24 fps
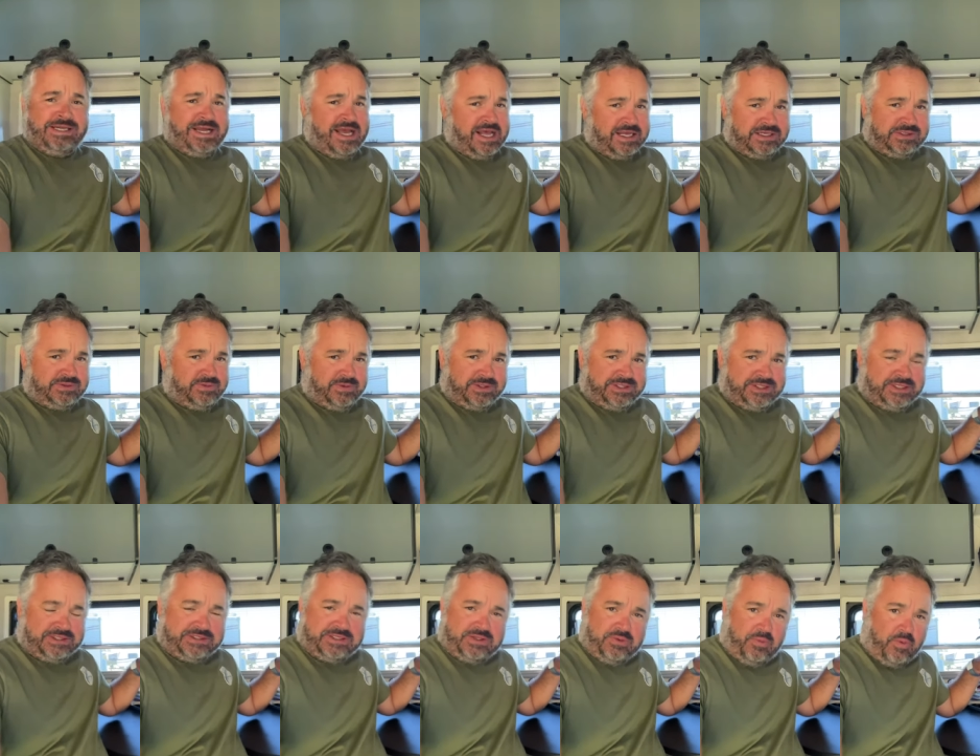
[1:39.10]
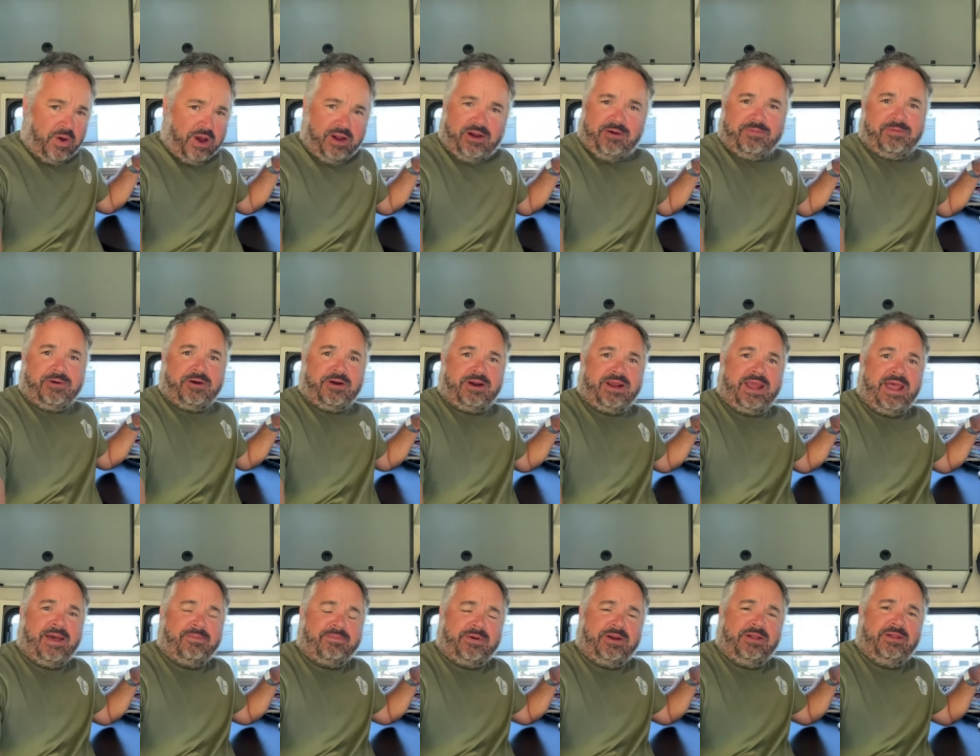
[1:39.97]
Dells, which is the water park
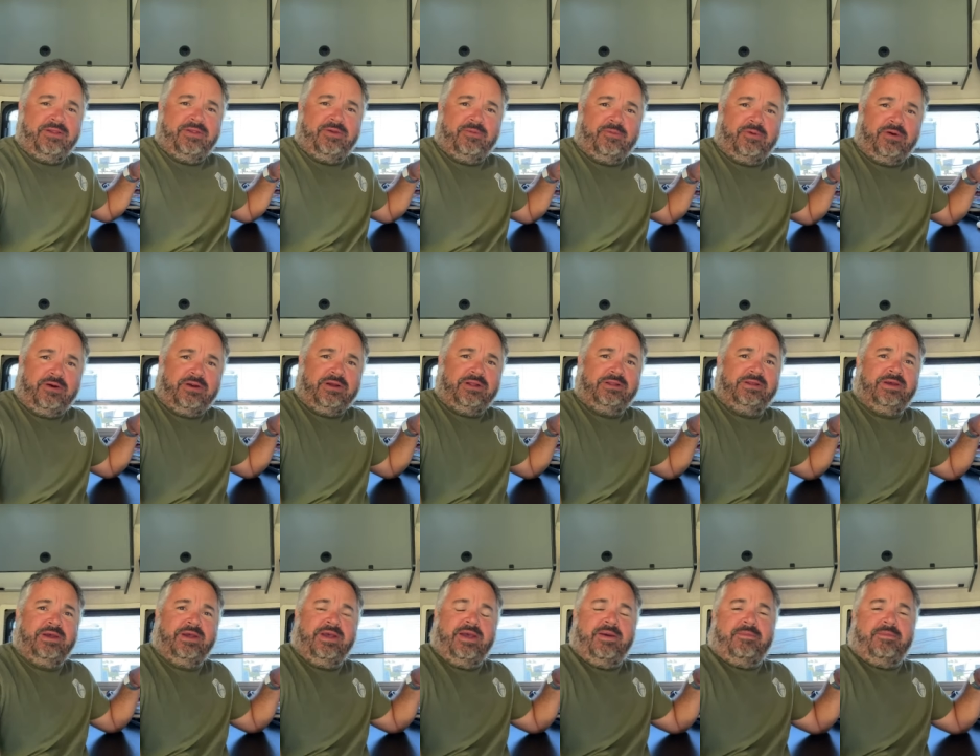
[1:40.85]
capital of the world.